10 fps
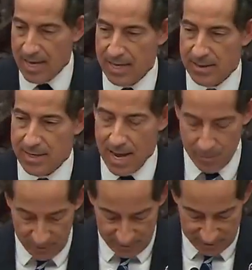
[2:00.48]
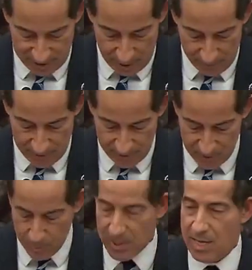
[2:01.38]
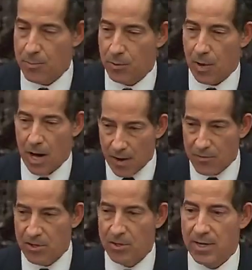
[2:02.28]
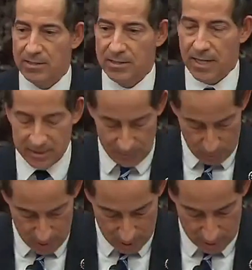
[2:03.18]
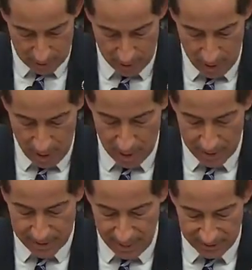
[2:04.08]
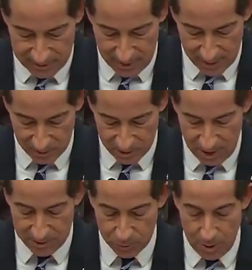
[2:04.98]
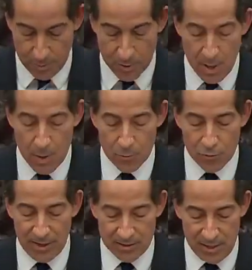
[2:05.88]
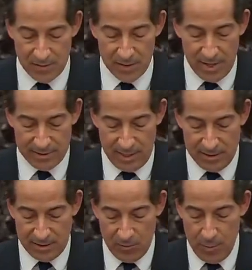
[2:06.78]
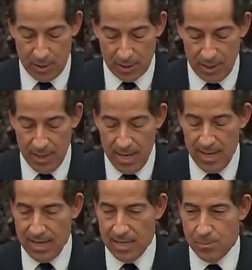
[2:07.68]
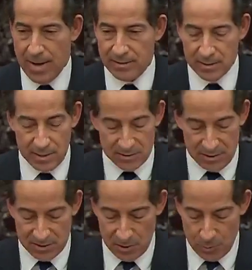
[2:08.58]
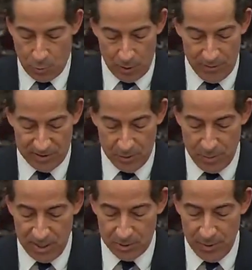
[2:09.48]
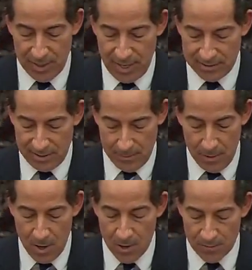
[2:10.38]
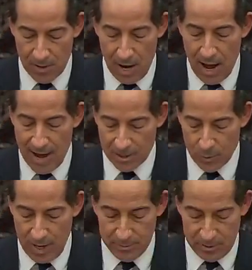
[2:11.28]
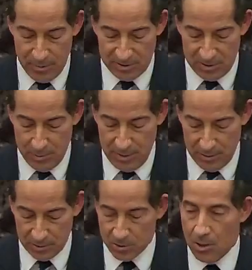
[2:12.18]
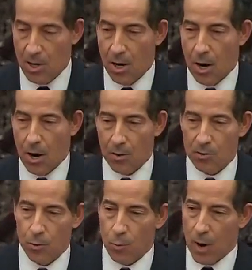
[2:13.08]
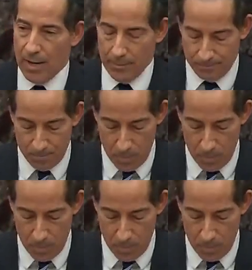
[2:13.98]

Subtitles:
in the name of itself and of the people of the United States of America against Donald John Trump, President of the United States of America, in maintenance and support of its impeachment against him for high crimes and misdemeanors. Article 1,